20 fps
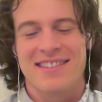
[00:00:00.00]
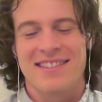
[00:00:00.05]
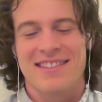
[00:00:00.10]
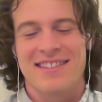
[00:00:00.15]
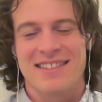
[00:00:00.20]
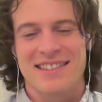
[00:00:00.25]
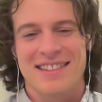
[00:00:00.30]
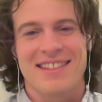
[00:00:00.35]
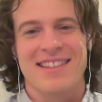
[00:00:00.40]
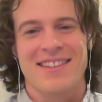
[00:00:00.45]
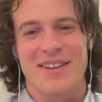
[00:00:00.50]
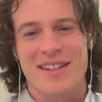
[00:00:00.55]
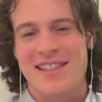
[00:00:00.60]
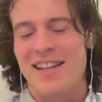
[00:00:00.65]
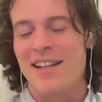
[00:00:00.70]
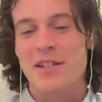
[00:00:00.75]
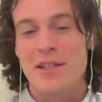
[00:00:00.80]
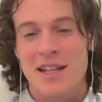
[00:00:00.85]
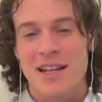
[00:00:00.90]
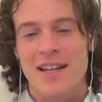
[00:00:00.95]
well, it's
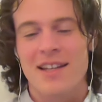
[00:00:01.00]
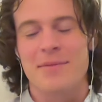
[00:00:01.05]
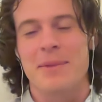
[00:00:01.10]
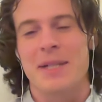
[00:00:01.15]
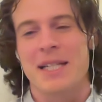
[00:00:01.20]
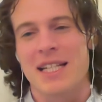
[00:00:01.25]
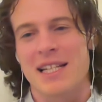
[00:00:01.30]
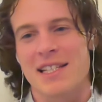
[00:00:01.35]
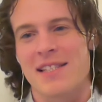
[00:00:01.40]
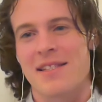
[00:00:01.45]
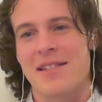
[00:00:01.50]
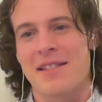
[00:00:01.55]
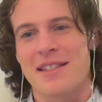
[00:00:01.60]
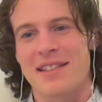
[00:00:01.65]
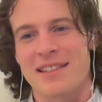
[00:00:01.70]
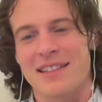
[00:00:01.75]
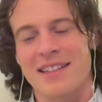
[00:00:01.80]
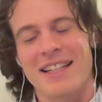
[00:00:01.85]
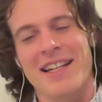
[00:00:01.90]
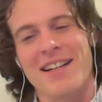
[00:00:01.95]
good you did, because
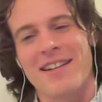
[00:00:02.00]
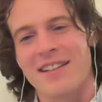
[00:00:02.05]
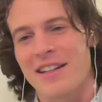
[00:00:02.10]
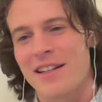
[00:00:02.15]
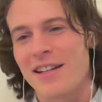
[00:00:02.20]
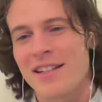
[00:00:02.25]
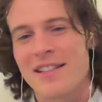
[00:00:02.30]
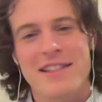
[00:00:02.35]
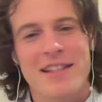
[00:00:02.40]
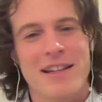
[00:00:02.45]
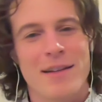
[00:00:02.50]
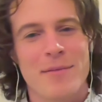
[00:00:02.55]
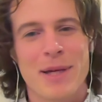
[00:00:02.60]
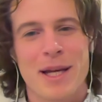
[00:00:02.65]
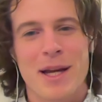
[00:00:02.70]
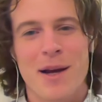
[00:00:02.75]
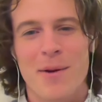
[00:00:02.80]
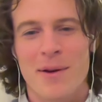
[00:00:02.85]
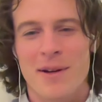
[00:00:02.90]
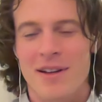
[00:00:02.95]
it could still be
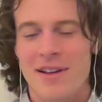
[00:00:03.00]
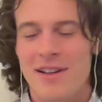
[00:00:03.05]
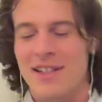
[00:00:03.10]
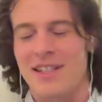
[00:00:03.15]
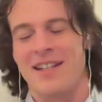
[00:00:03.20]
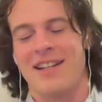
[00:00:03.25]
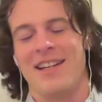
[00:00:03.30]
going on.